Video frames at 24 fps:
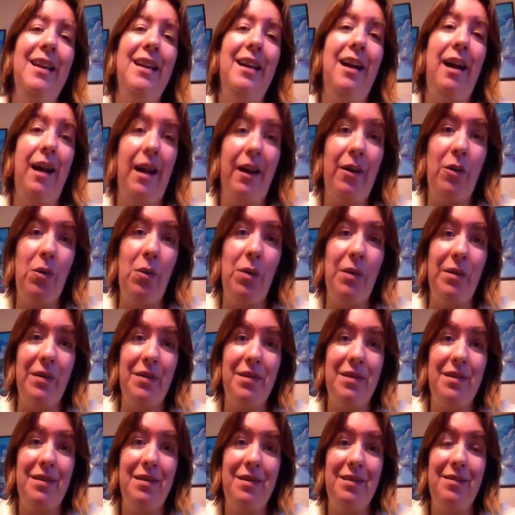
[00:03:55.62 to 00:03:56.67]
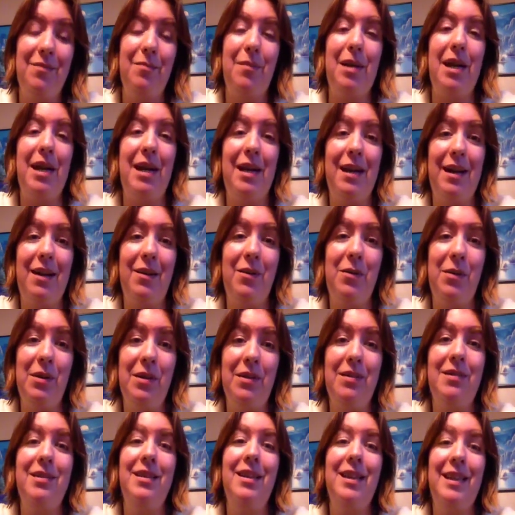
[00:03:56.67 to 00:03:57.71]
Hot oils. By hot
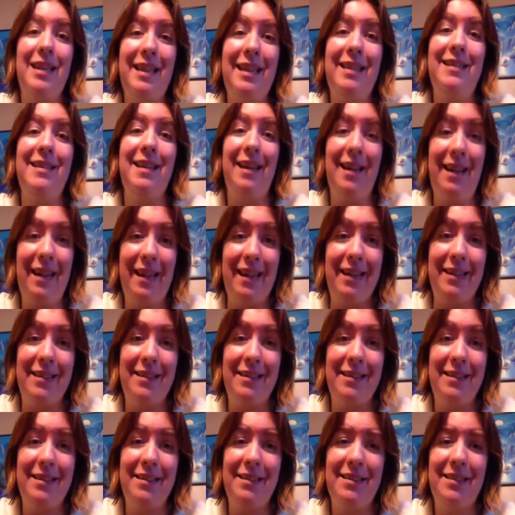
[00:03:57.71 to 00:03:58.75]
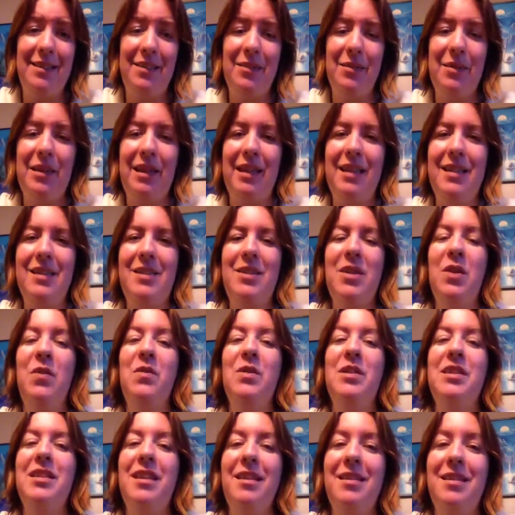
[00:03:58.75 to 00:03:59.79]
oils, it gets hot. Okay, so if
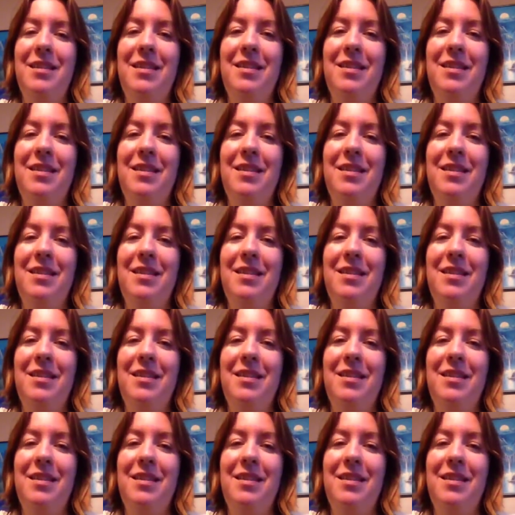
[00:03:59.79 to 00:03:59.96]
it tells you